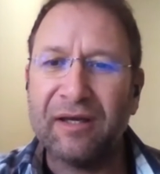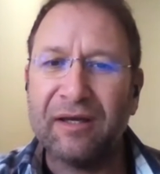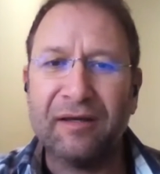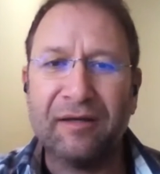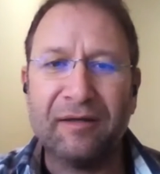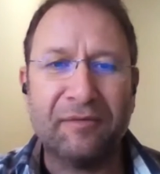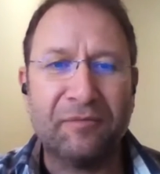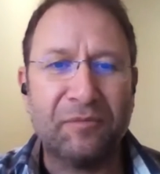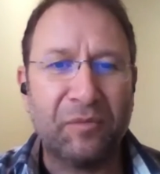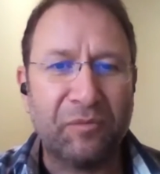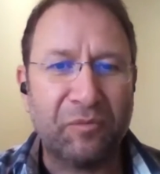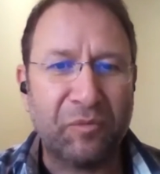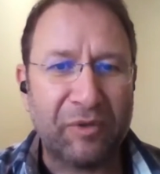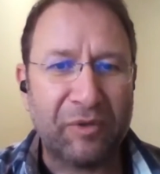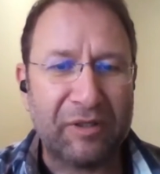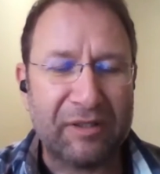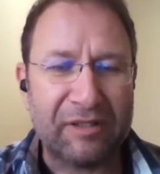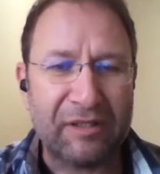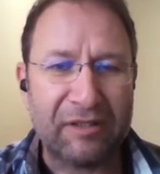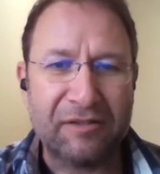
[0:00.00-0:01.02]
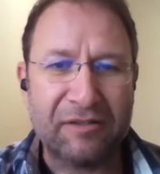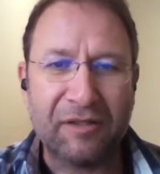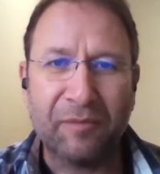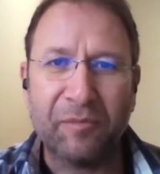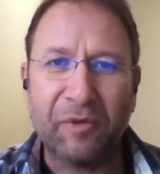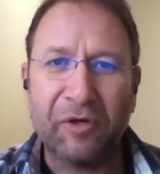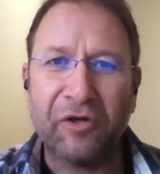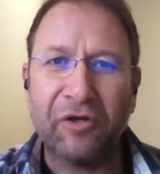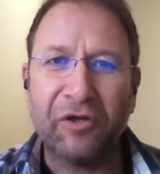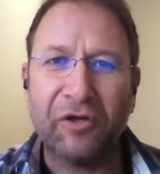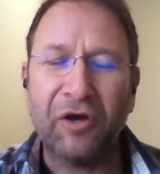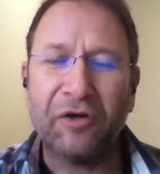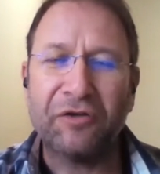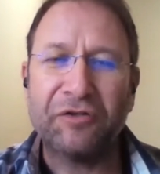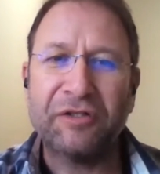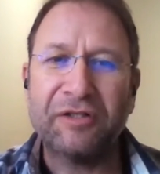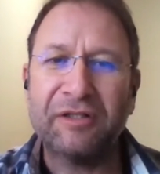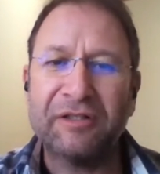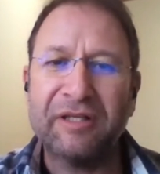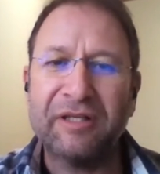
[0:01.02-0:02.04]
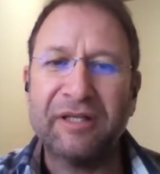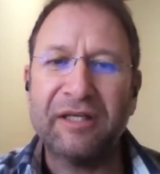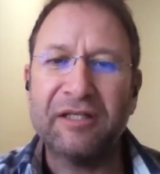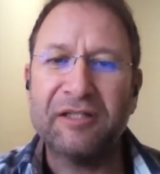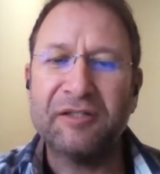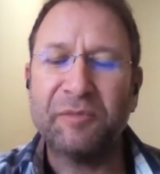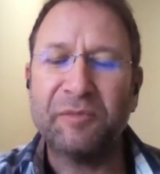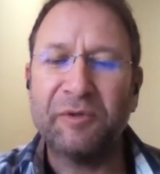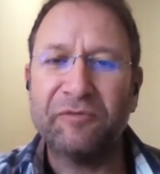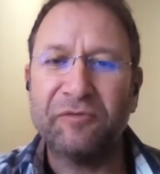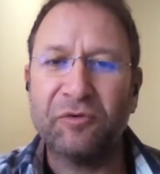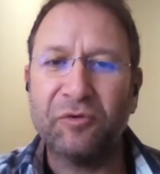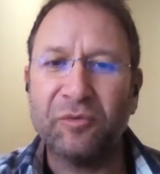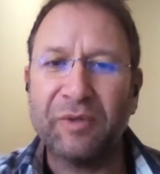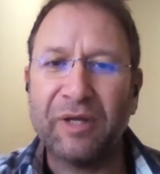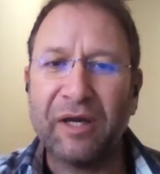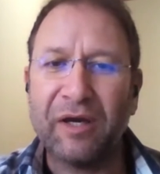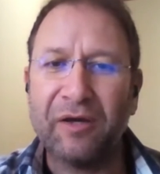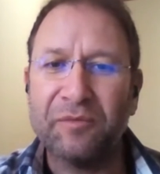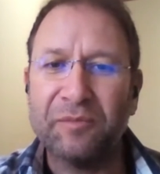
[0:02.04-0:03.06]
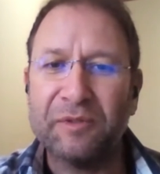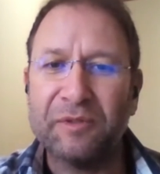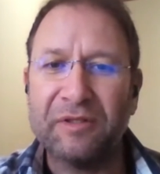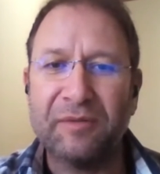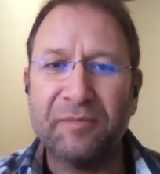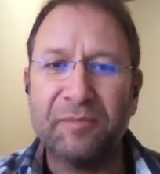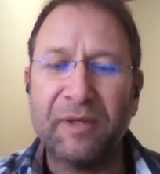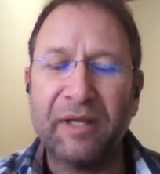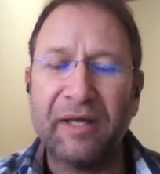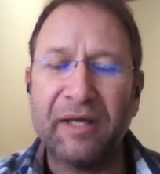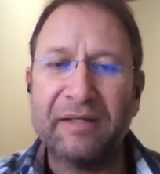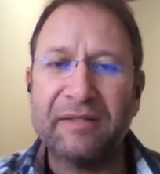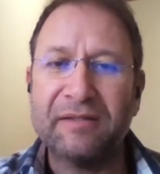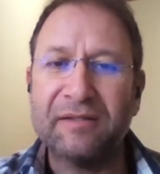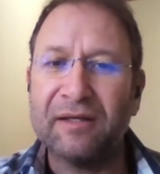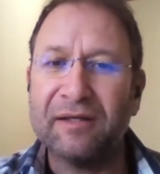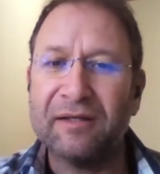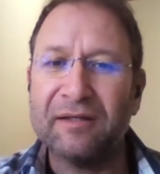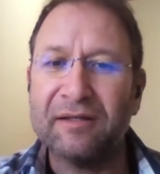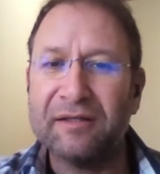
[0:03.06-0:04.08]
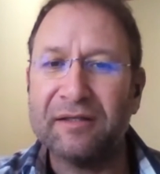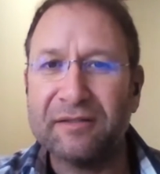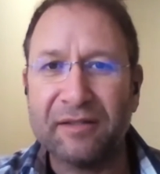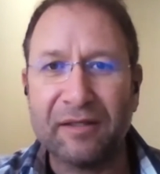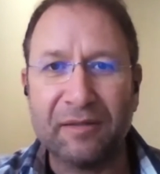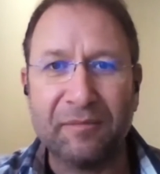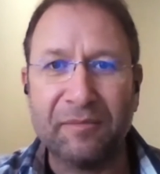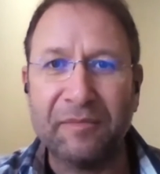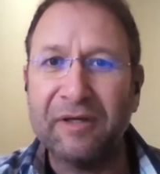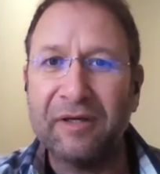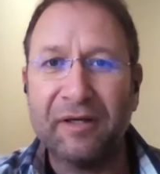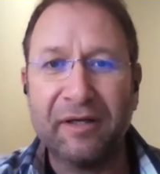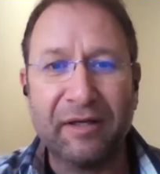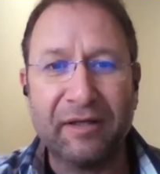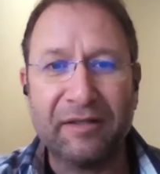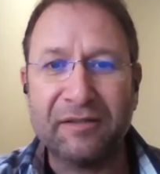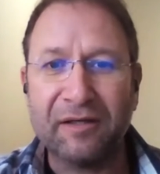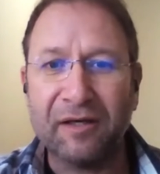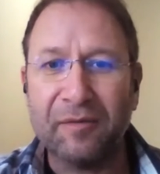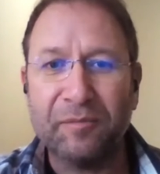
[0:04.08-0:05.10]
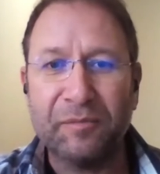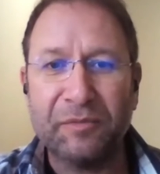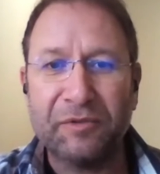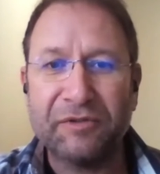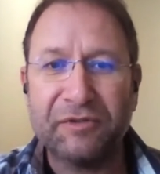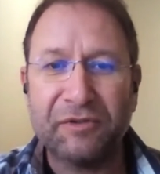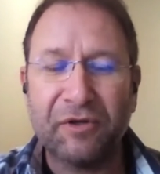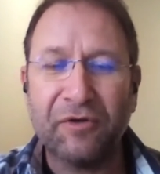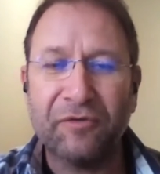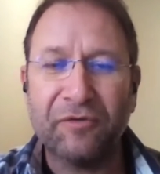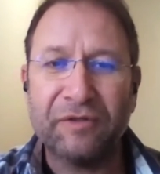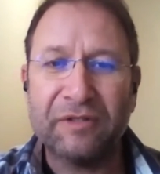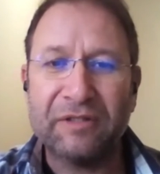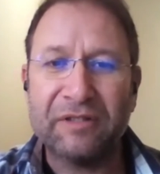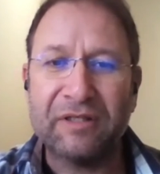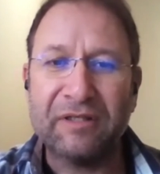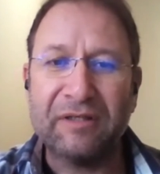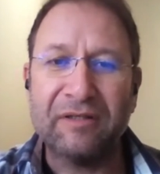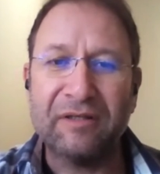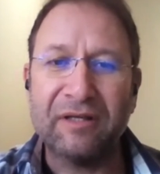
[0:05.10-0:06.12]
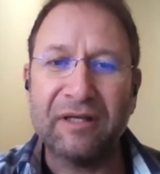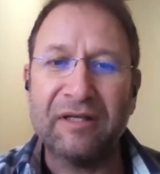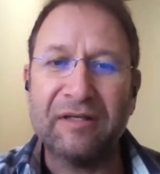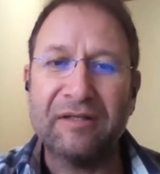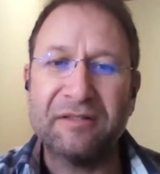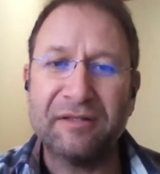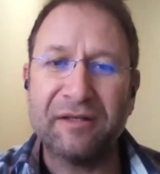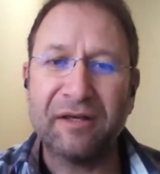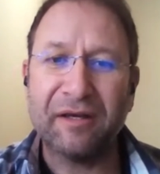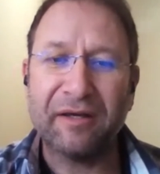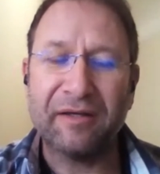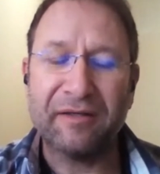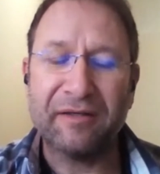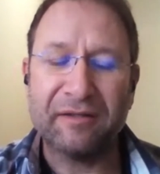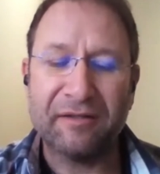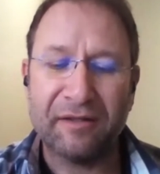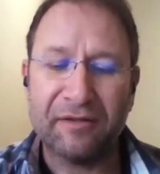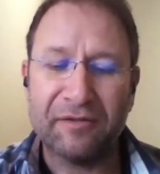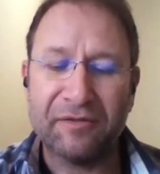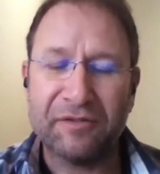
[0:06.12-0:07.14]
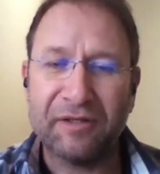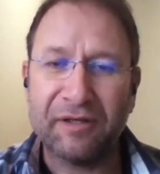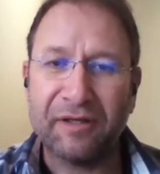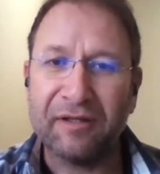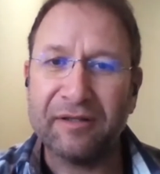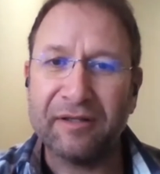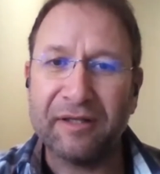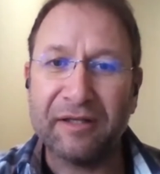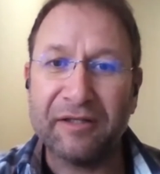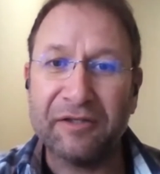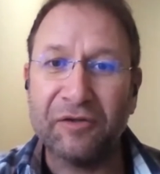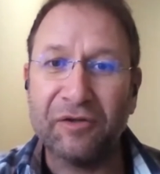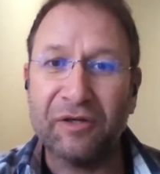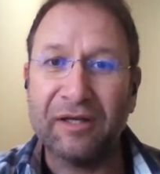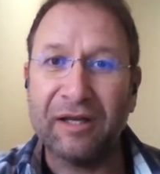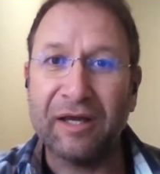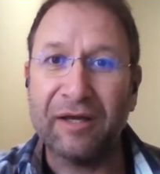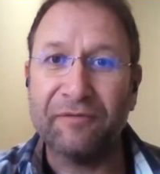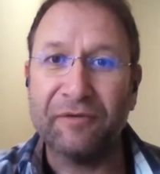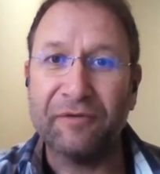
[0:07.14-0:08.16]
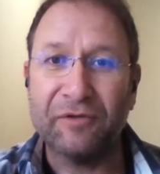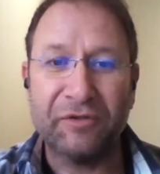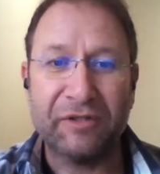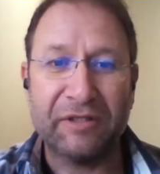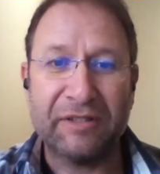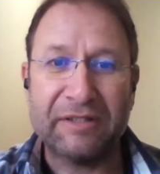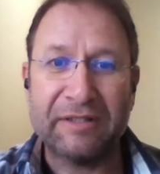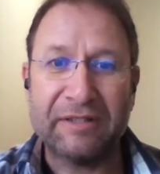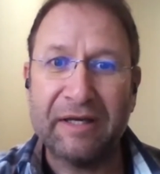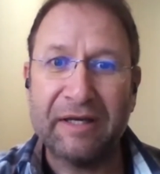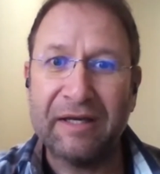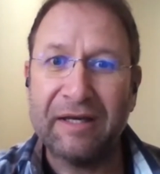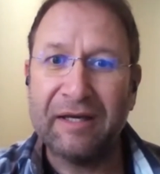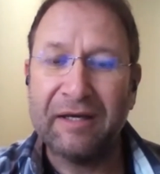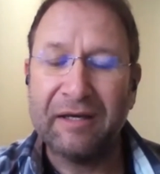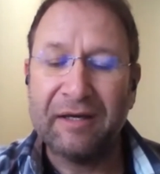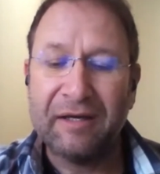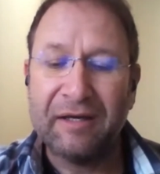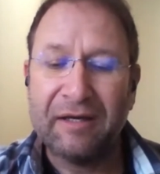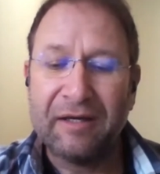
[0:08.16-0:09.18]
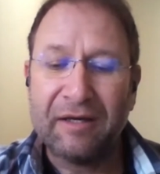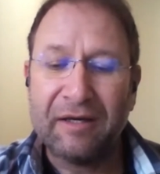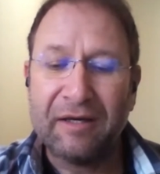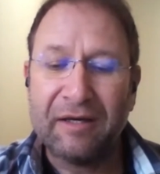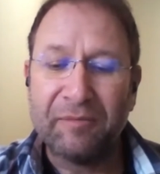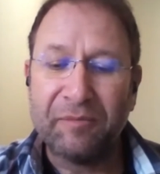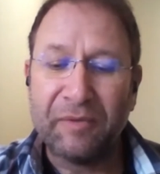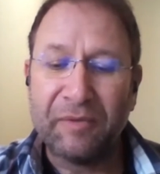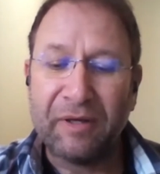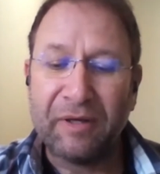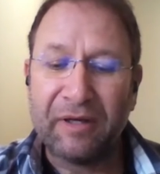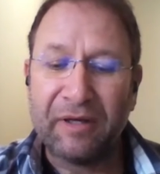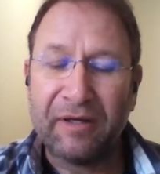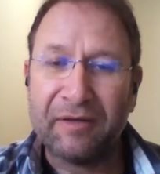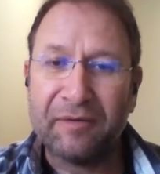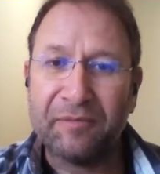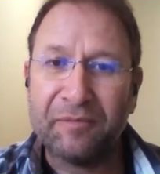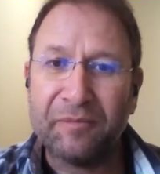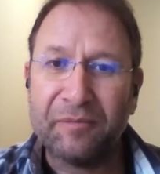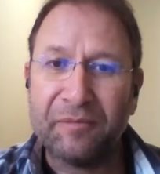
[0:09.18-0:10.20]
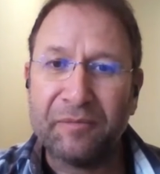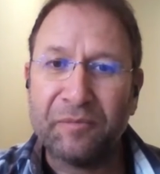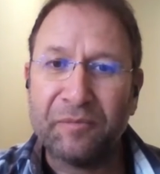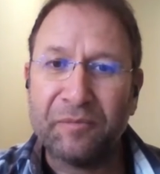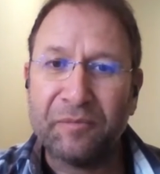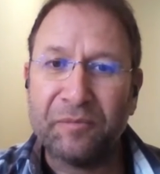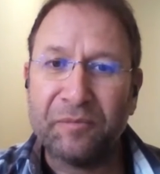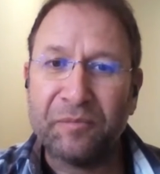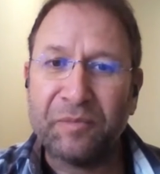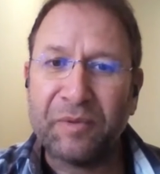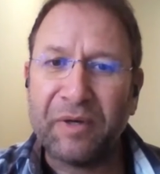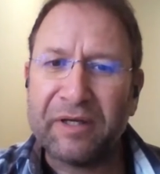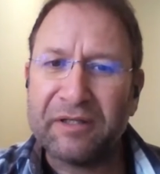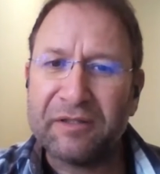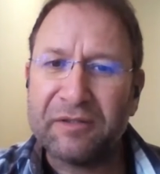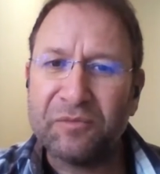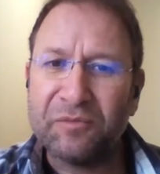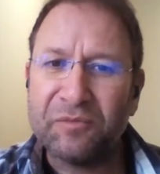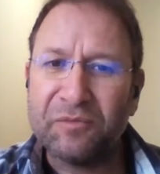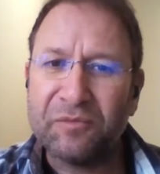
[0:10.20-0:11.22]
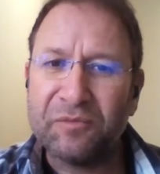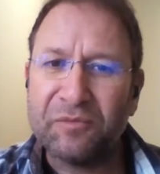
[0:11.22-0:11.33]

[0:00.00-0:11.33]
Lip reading: Because we have so much history, we did some archaeological diggings before we opened the place, and there's some examples of it inside the hotel. You can have a look at.